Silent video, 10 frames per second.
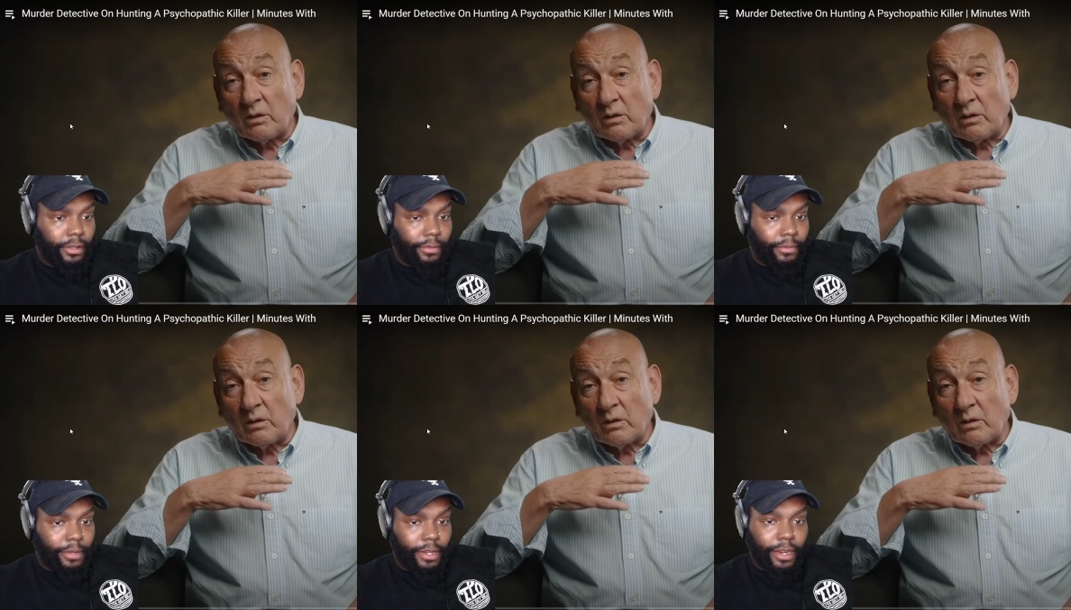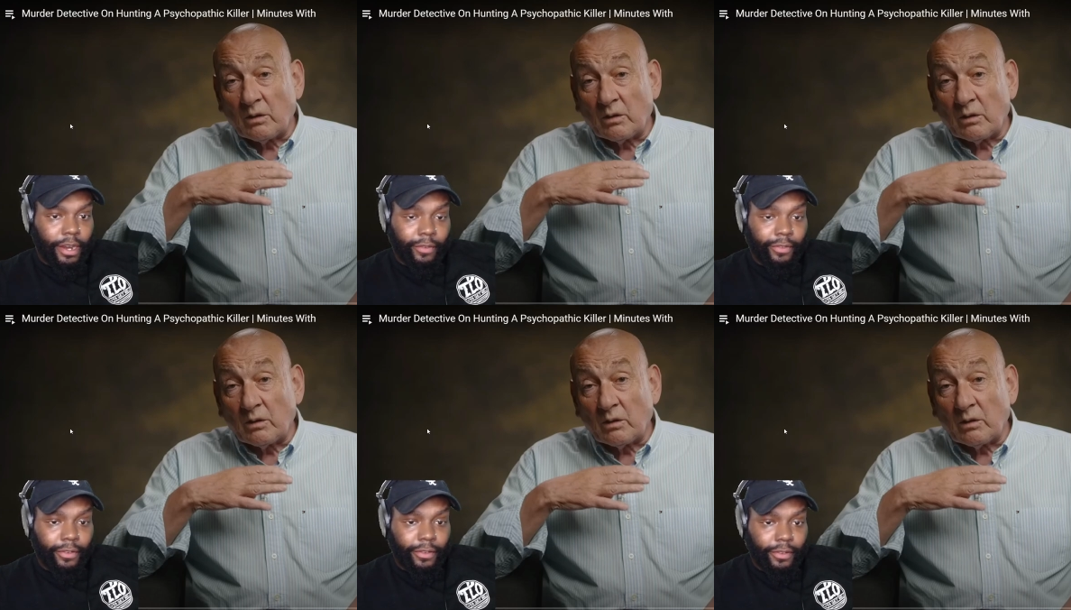Speaker 1: Be
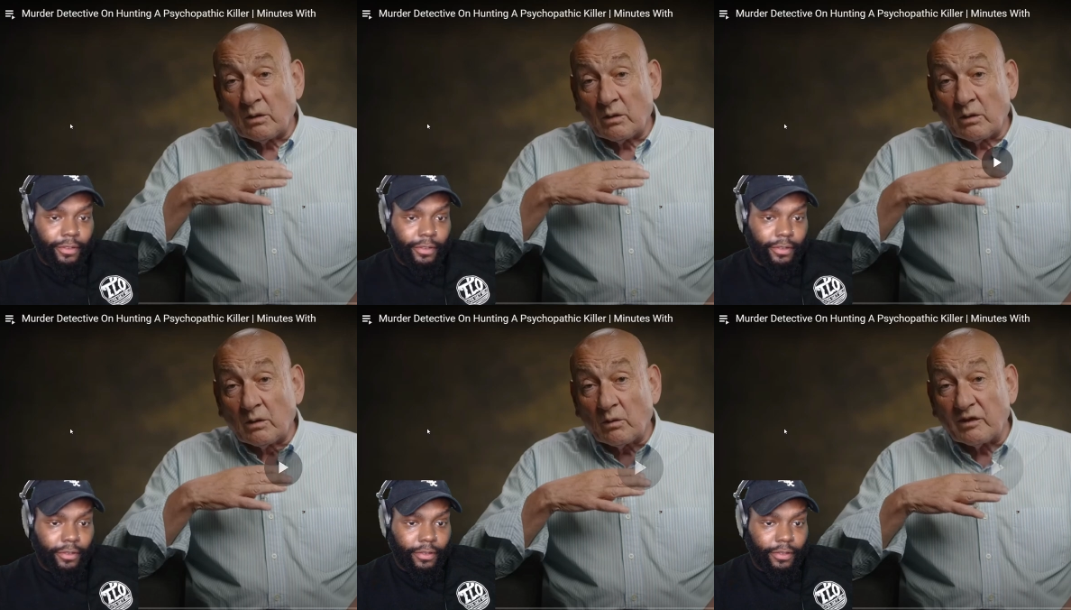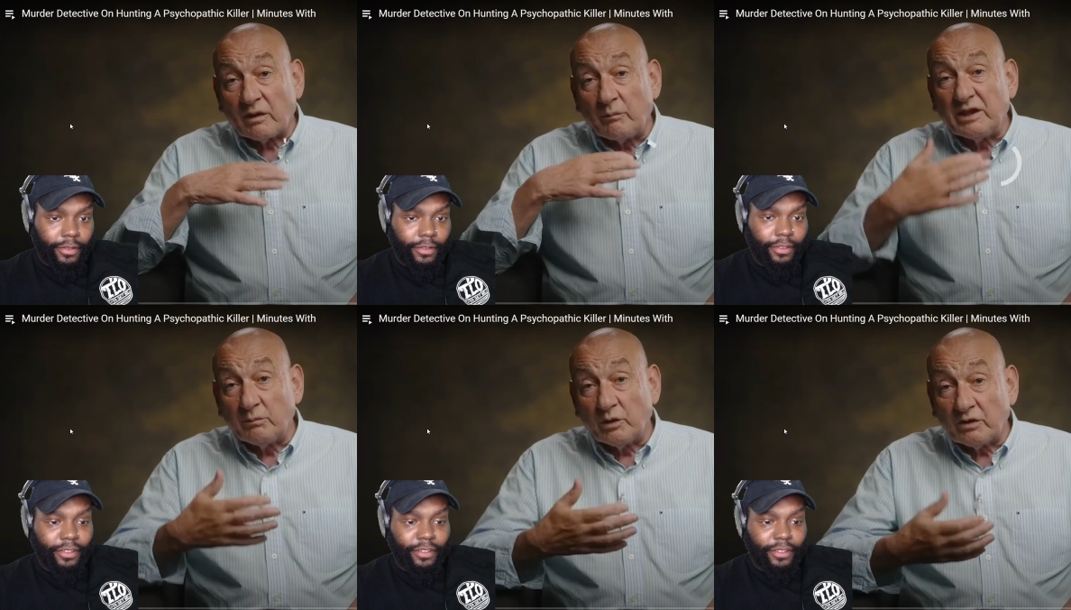careful.
Speaker 2: With a
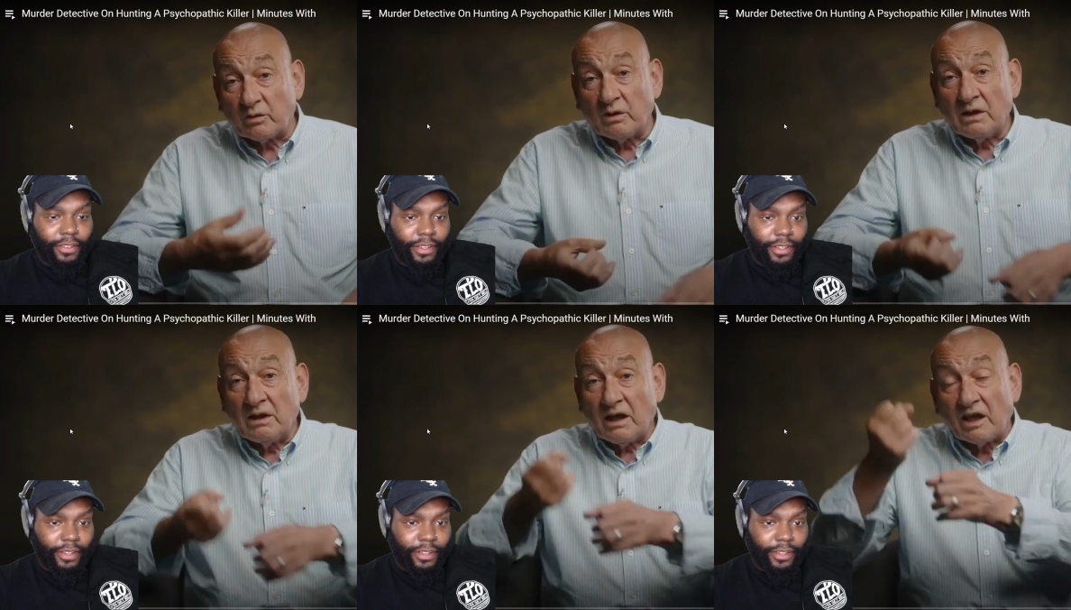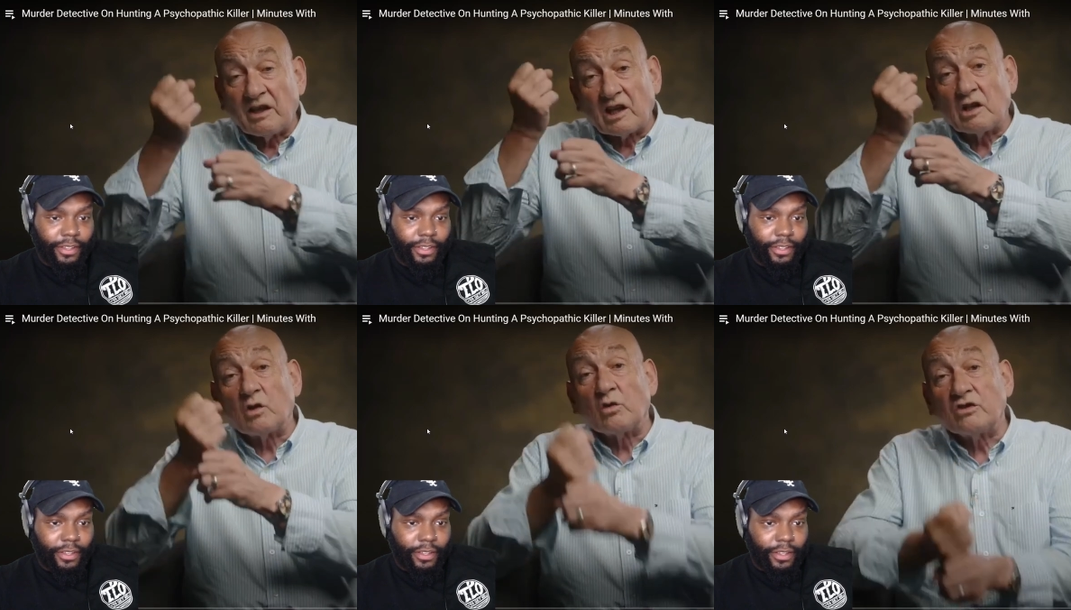beer bottle and a
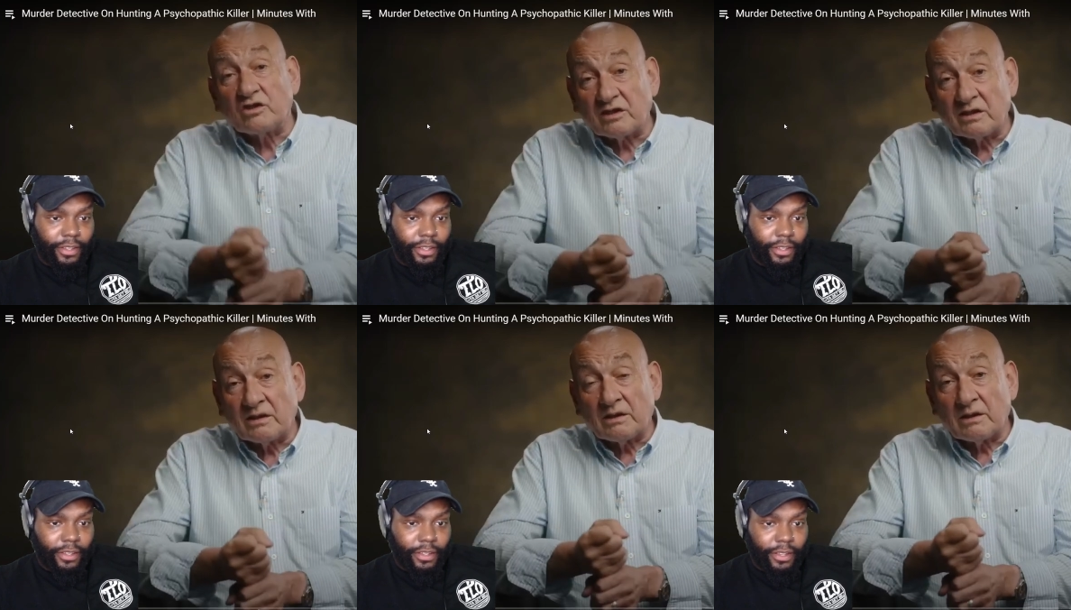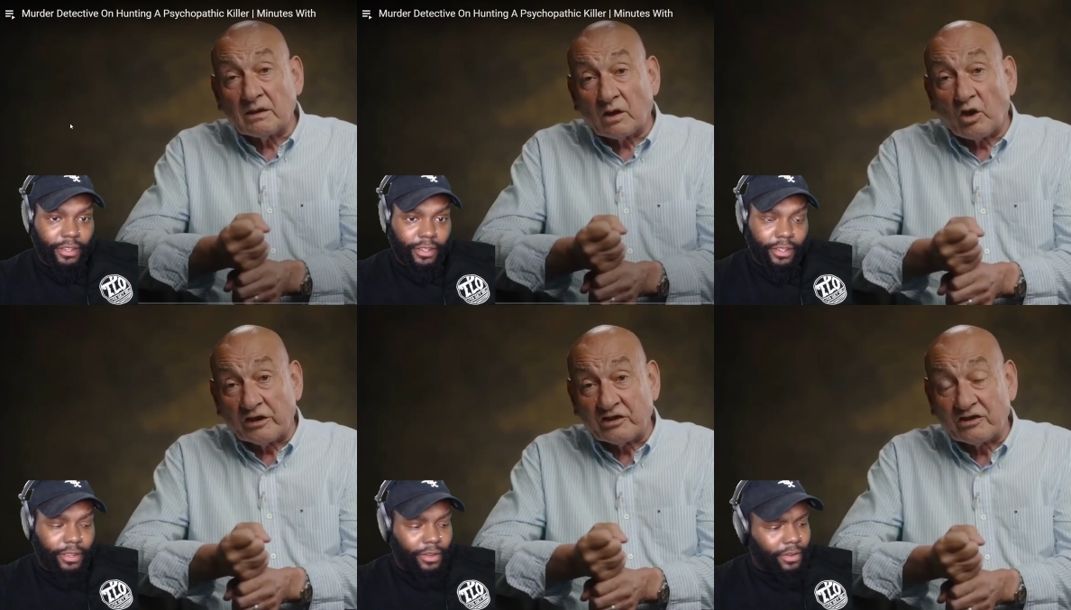clothes
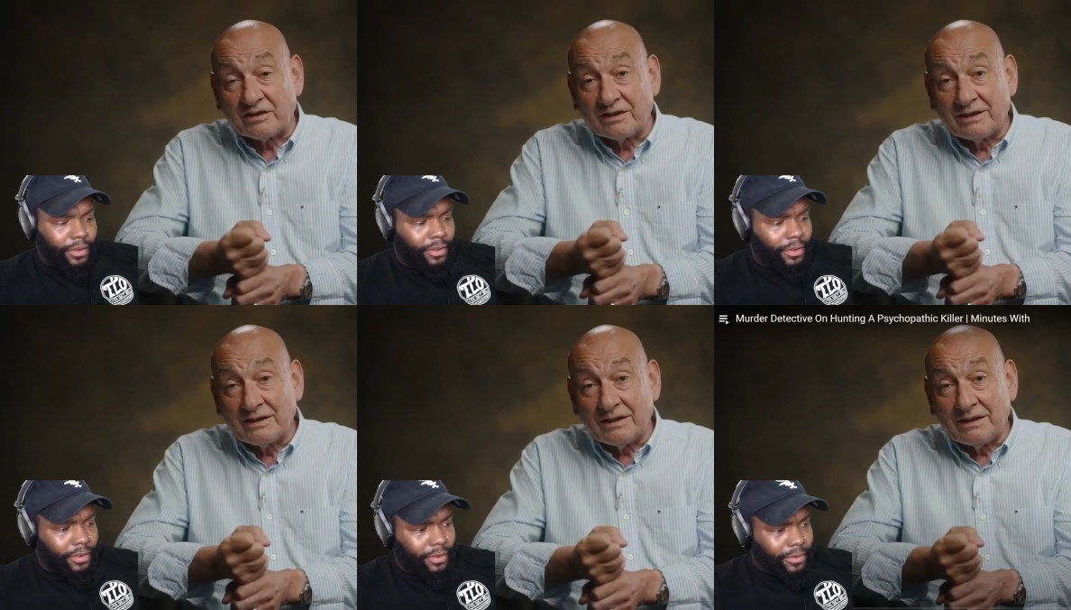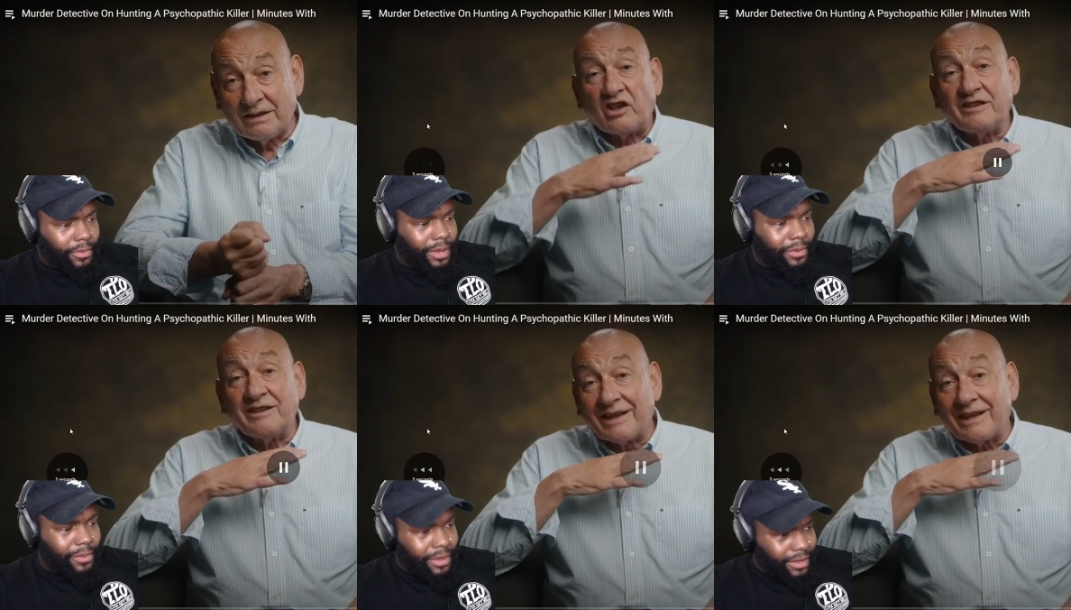horse Wait,
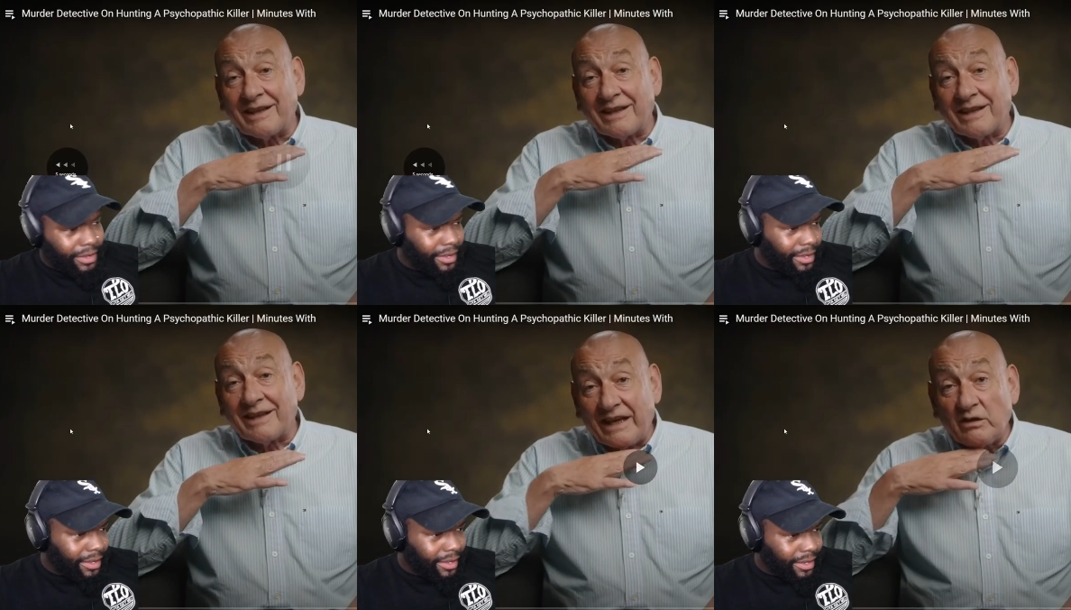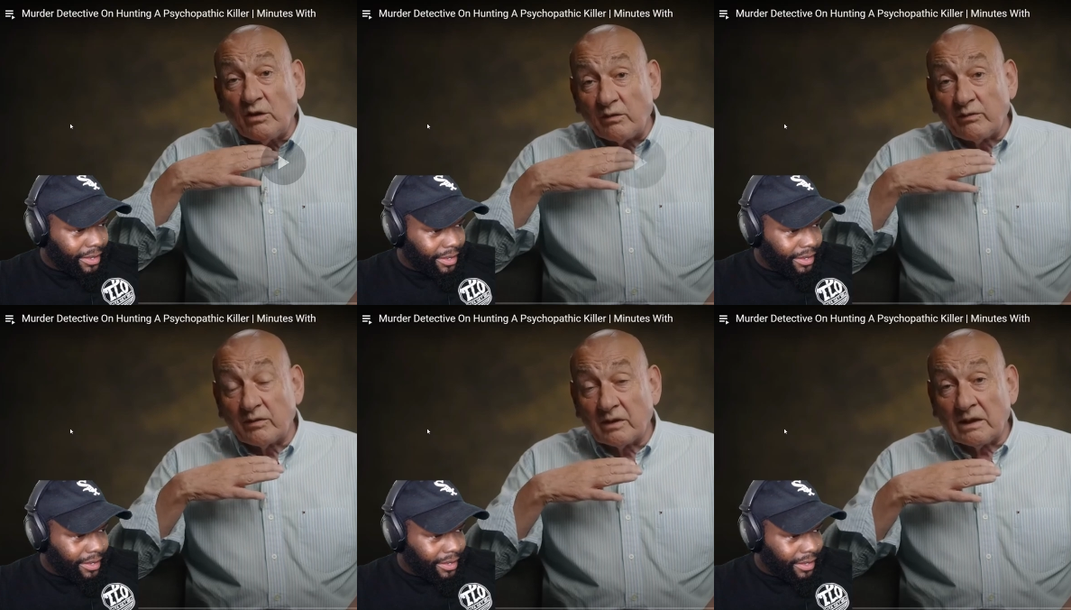cutting what? head
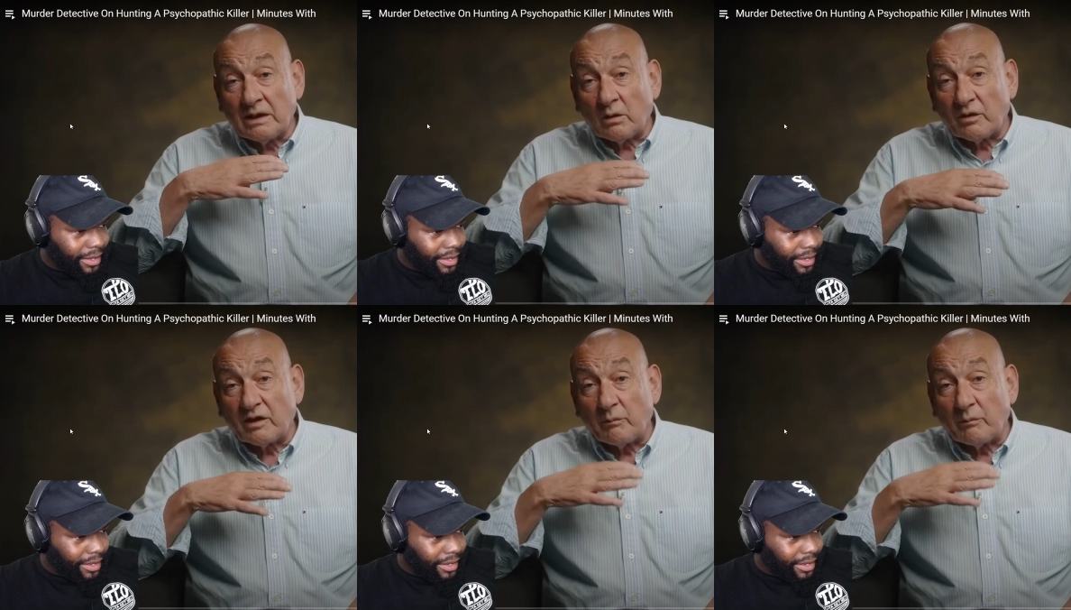off with